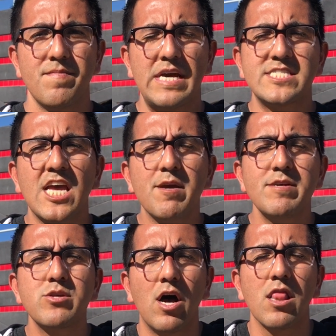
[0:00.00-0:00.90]
It's taken
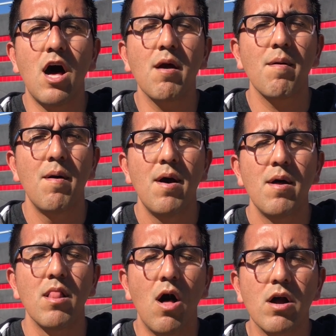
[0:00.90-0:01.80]
me a long
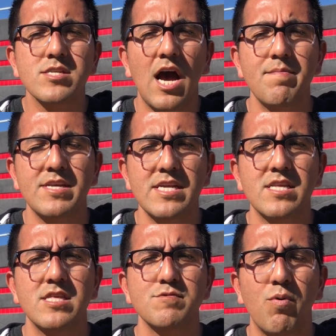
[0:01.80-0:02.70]
time to get
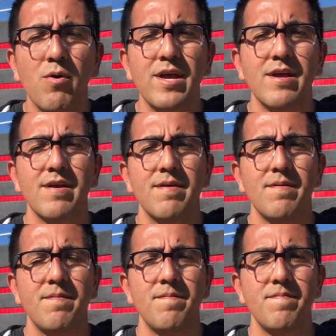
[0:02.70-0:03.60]
to this point.
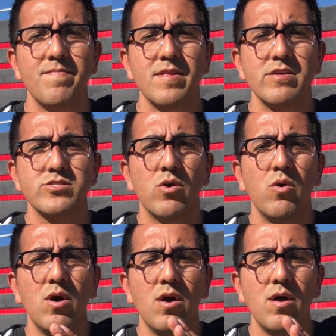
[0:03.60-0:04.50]

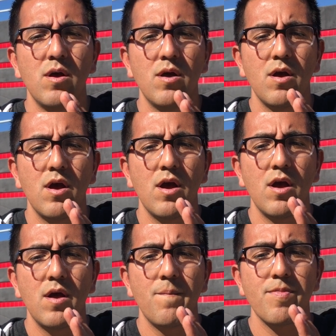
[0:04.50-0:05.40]
So
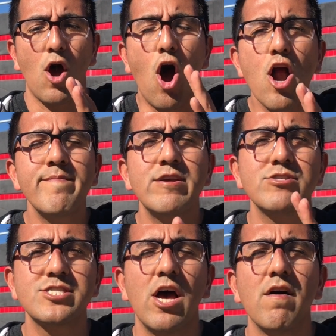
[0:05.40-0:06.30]
arm
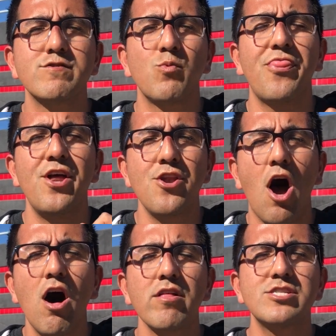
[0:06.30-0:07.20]
yourselves with the
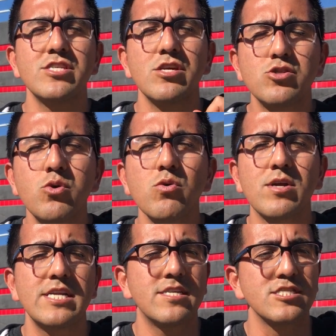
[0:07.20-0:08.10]
knowledge and the
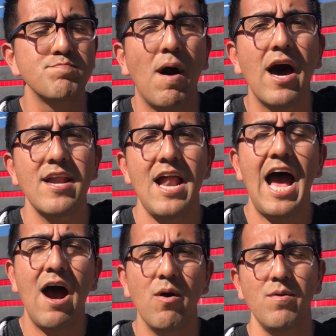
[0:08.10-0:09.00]
toolkit to spot it
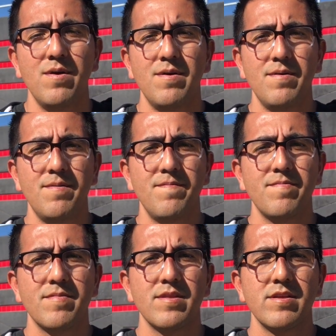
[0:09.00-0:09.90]
out
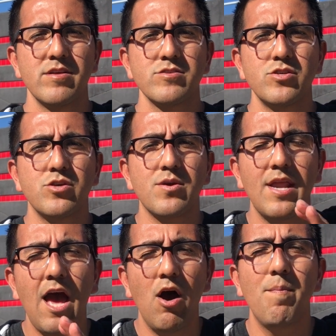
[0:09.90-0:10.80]
so you
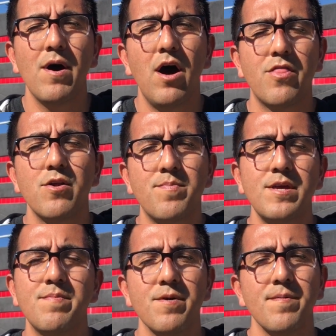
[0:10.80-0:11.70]
can help other
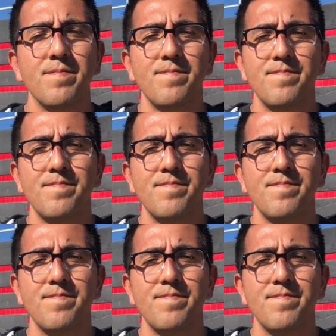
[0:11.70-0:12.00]
people.